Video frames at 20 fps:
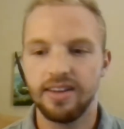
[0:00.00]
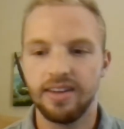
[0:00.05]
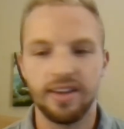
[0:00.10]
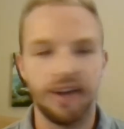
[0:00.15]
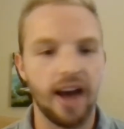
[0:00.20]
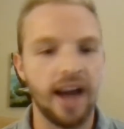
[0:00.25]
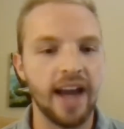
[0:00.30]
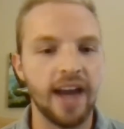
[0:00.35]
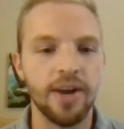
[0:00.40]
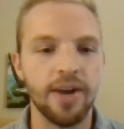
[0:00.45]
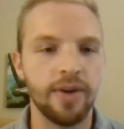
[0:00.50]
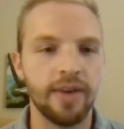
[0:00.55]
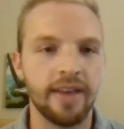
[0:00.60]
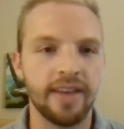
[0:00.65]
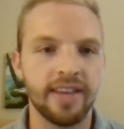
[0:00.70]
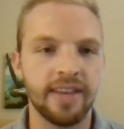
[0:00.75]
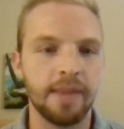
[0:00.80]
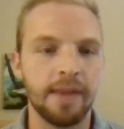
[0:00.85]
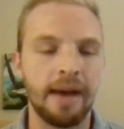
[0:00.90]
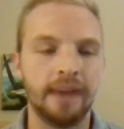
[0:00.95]
I know
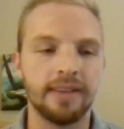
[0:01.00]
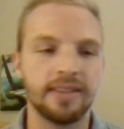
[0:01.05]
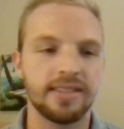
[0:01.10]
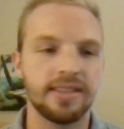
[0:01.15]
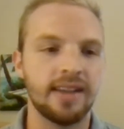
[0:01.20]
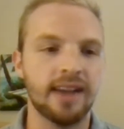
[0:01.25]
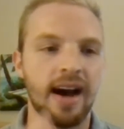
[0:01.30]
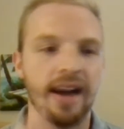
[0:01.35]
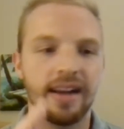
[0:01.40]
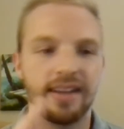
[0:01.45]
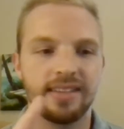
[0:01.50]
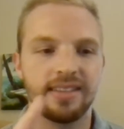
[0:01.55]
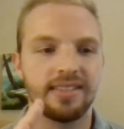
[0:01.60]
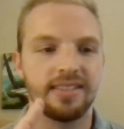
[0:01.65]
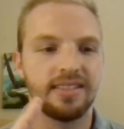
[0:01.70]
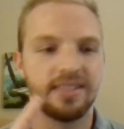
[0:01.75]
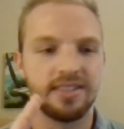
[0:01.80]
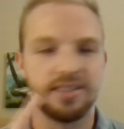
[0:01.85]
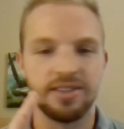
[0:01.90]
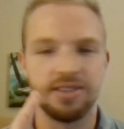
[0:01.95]
nothing about
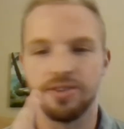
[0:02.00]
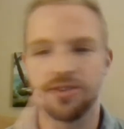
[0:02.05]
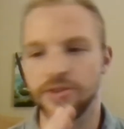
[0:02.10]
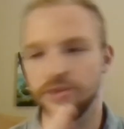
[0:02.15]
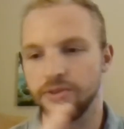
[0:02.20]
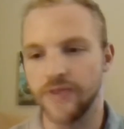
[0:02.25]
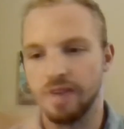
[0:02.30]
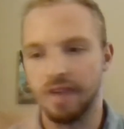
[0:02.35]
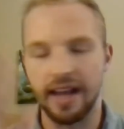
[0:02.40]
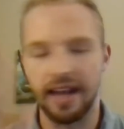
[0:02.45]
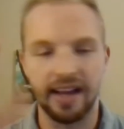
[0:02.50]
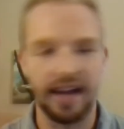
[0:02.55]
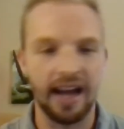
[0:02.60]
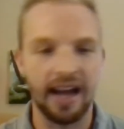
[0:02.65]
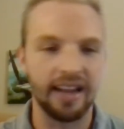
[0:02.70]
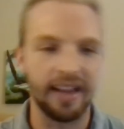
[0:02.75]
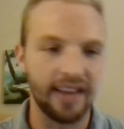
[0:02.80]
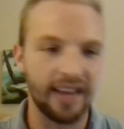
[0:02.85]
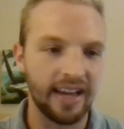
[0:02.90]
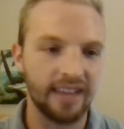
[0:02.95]
stocks and it
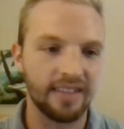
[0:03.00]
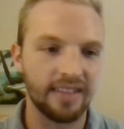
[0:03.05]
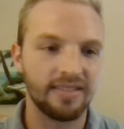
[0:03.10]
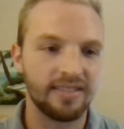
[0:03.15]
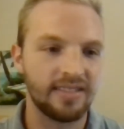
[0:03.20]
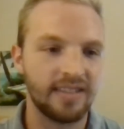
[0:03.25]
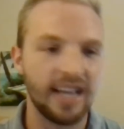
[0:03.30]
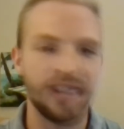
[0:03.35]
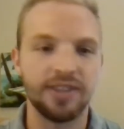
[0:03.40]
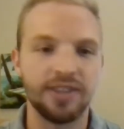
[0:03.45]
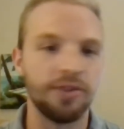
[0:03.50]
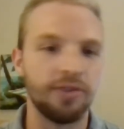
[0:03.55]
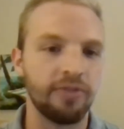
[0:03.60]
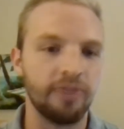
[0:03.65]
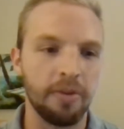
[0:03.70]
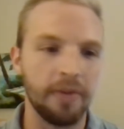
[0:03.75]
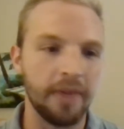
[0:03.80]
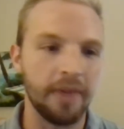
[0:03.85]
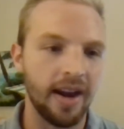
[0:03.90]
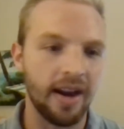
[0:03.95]
kind of like takes you
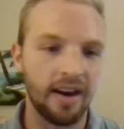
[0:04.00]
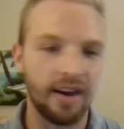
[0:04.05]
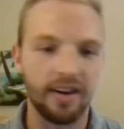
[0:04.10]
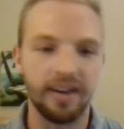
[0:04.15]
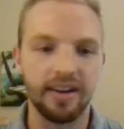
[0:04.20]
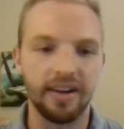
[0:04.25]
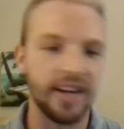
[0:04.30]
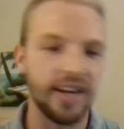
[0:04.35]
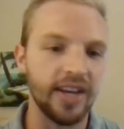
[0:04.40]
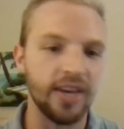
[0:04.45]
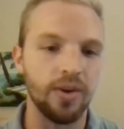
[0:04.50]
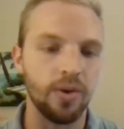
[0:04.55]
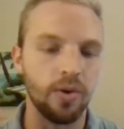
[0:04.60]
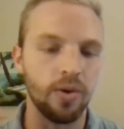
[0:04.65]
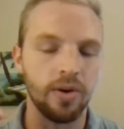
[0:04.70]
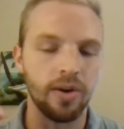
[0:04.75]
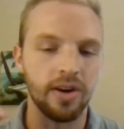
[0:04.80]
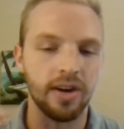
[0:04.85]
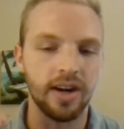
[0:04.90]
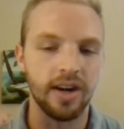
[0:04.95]
from there in
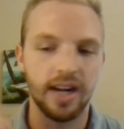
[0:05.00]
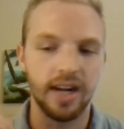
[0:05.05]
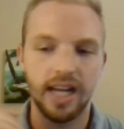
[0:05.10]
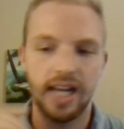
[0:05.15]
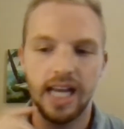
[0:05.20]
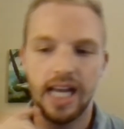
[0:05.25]
order.